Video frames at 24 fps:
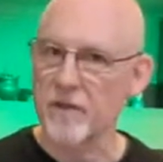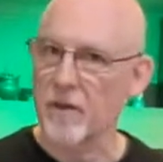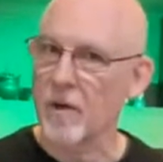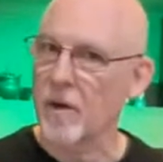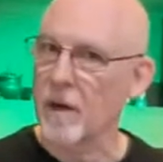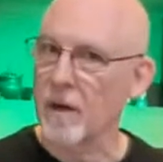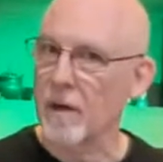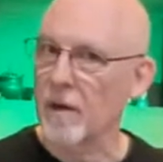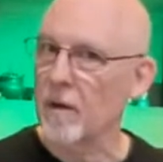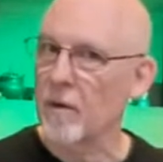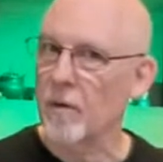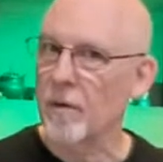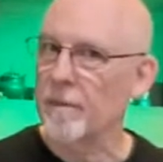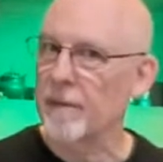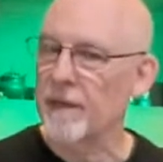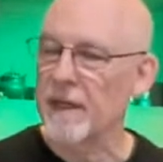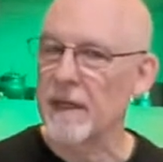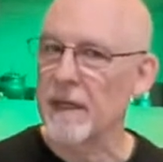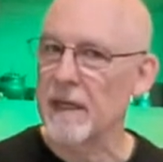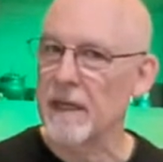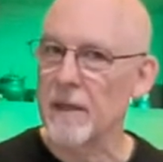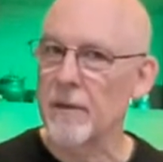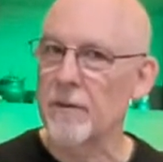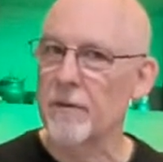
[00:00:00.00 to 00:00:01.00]
So it would
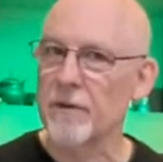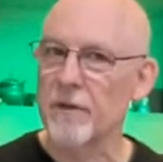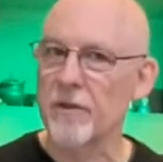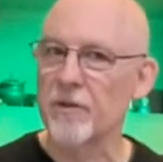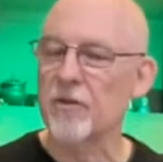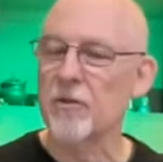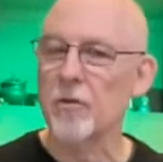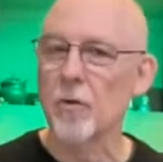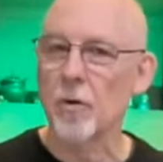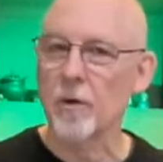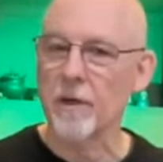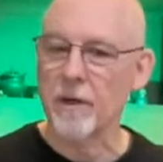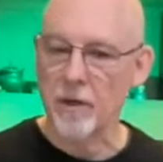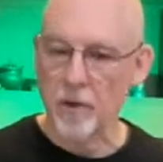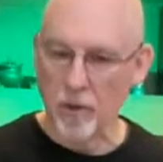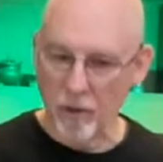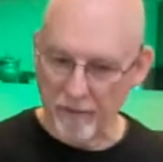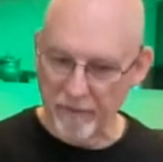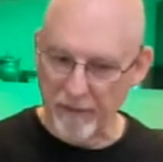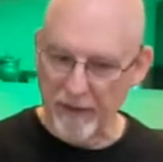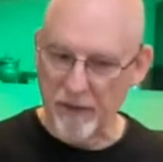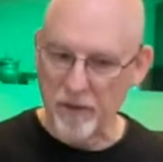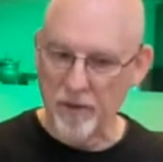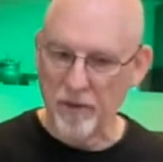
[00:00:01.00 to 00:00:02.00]
be either distorted,
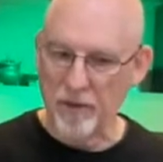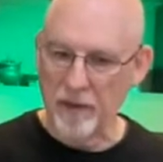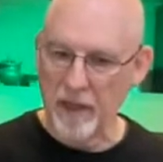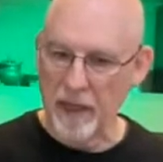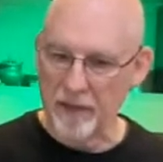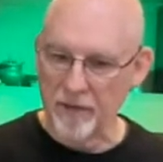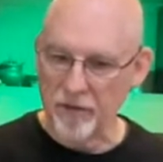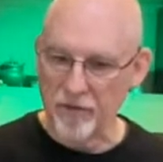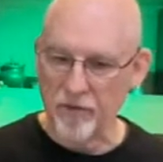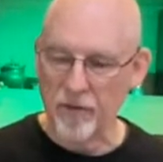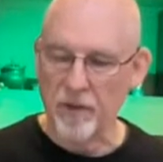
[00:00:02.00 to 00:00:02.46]
or if I turn on